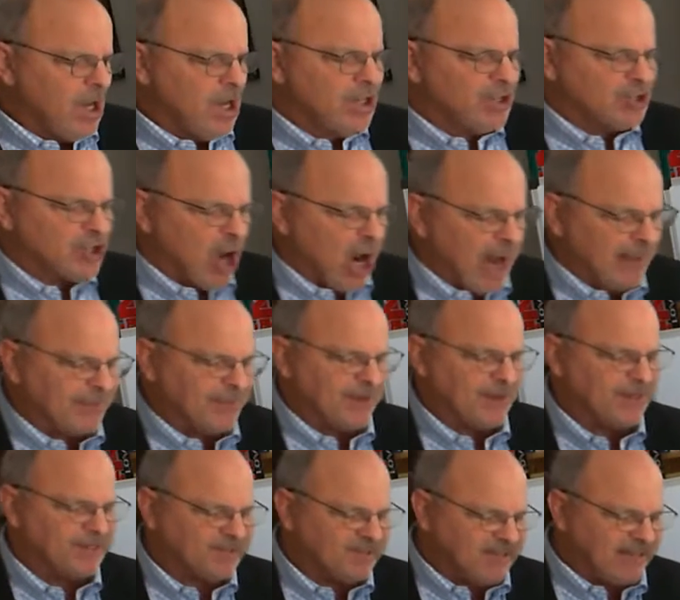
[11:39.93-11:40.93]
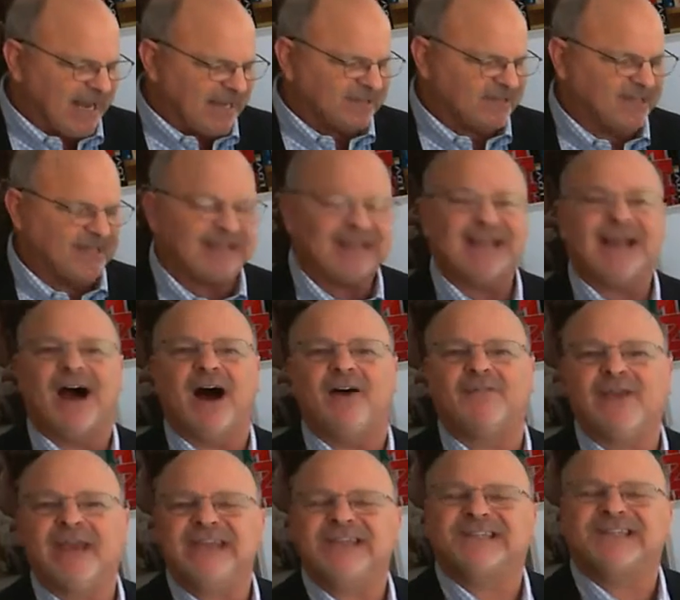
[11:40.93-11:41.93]
taught the necessity of
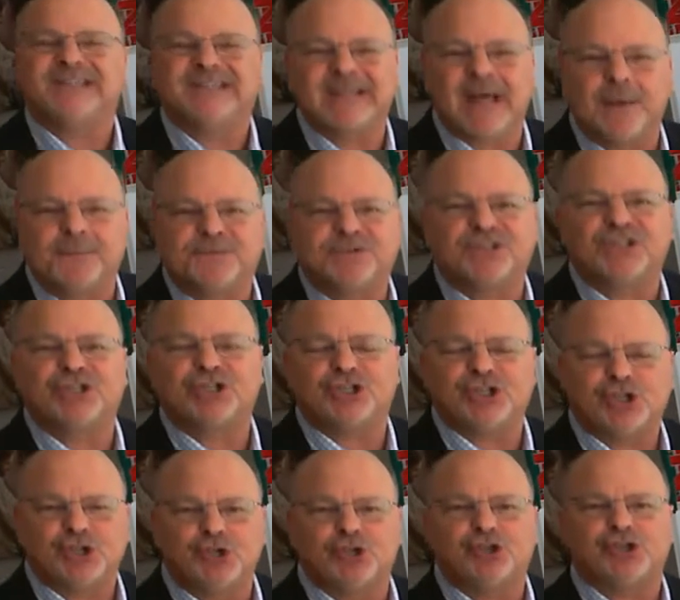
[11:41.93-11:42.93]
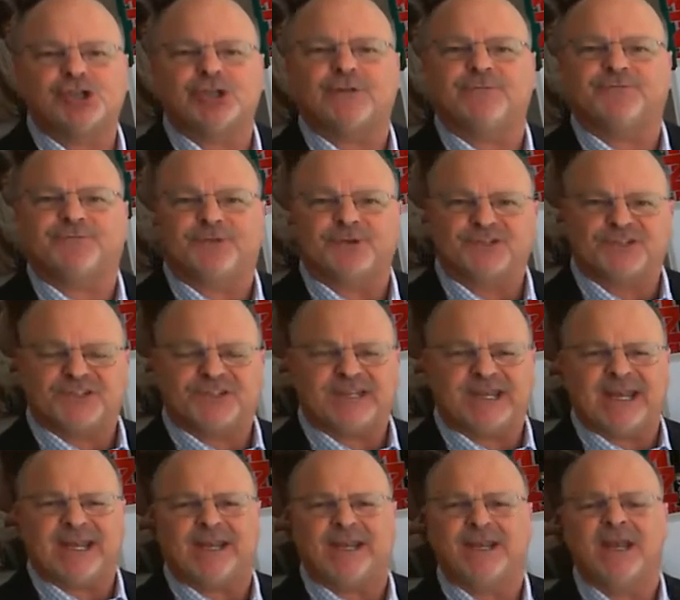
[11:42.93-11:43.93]
a substitution for
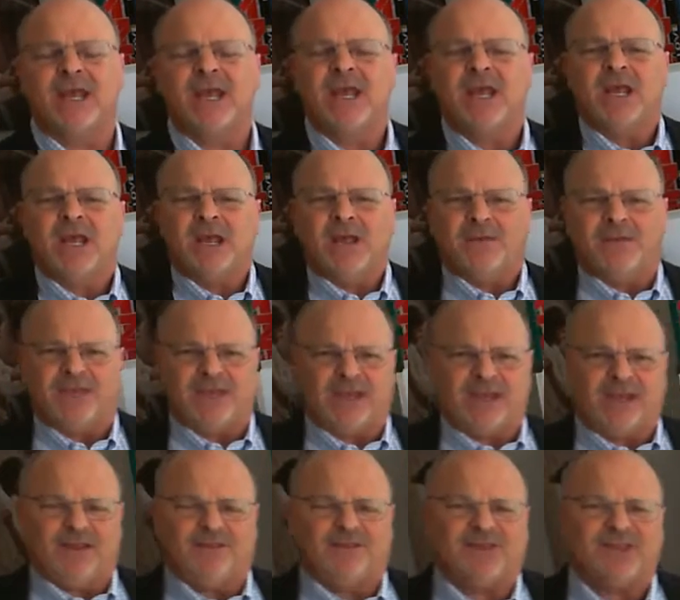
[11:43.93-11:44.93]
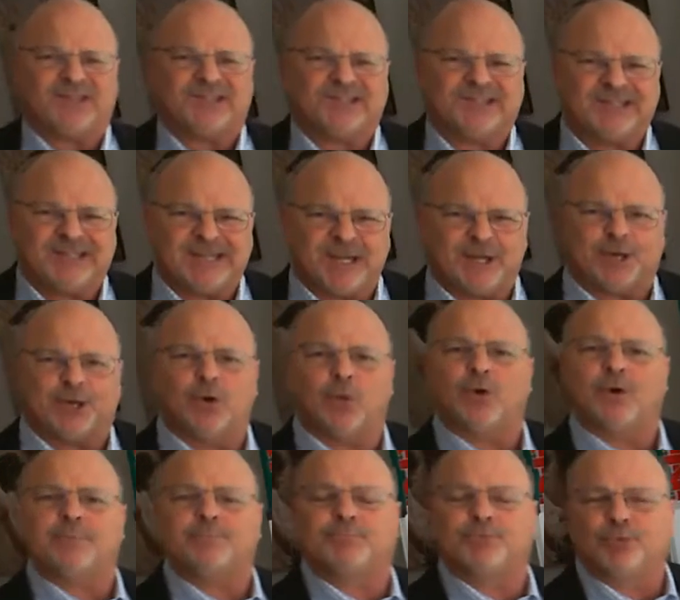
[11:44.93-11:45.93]
sin. The, the sinner
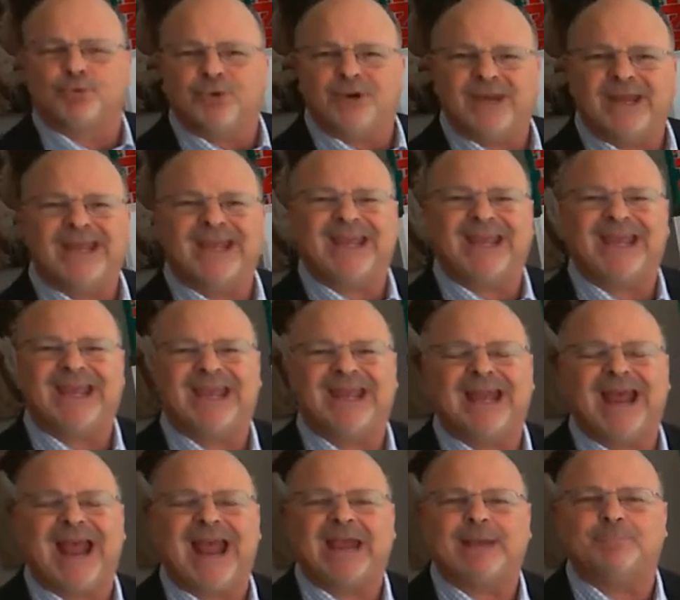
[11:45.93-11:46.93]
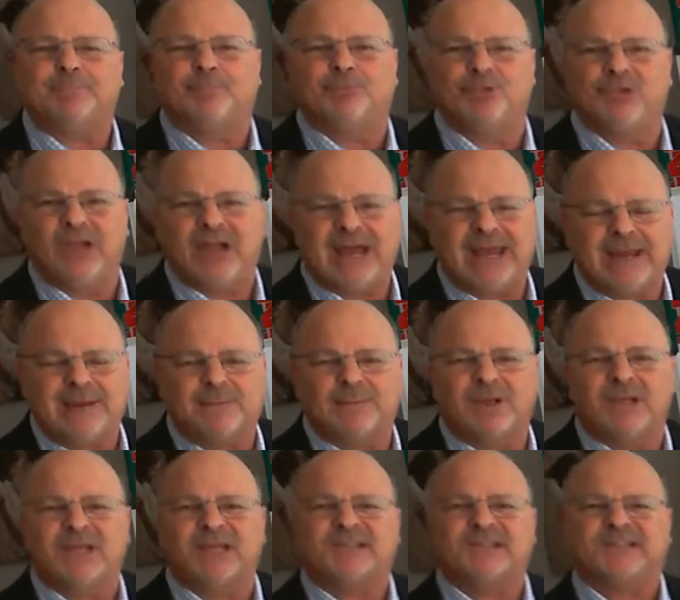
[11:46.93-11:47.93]
would bring in a
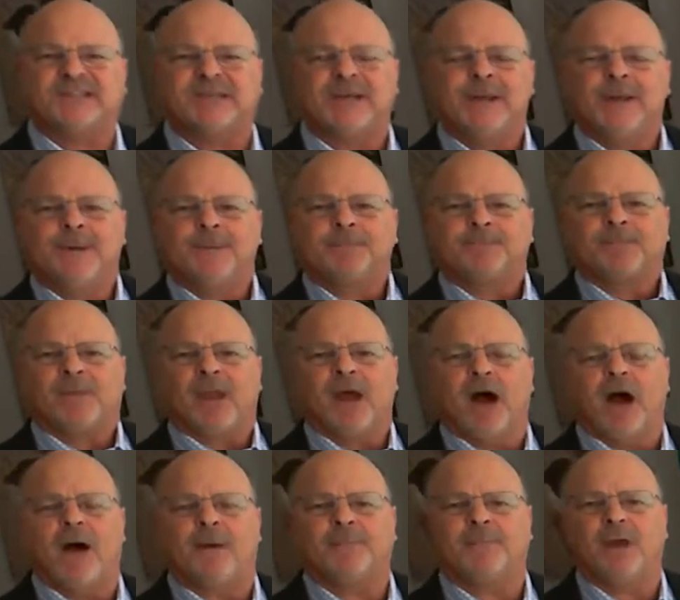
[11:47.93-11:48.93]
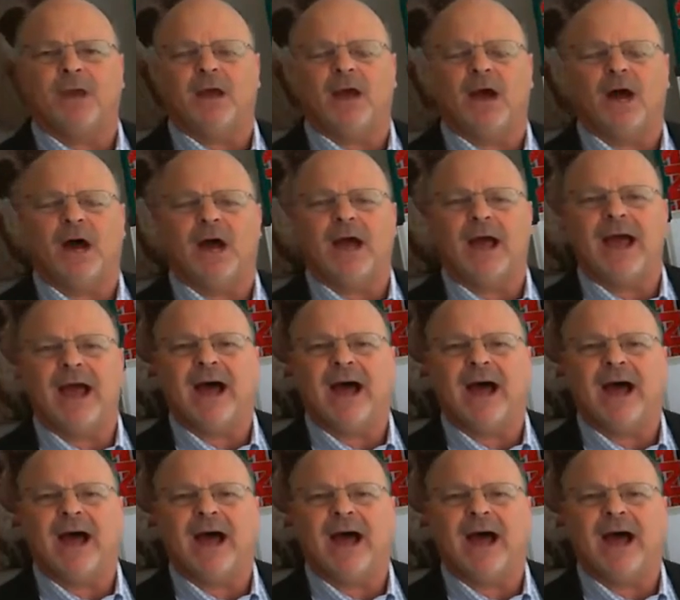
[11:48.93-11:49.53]
blameless um, uh,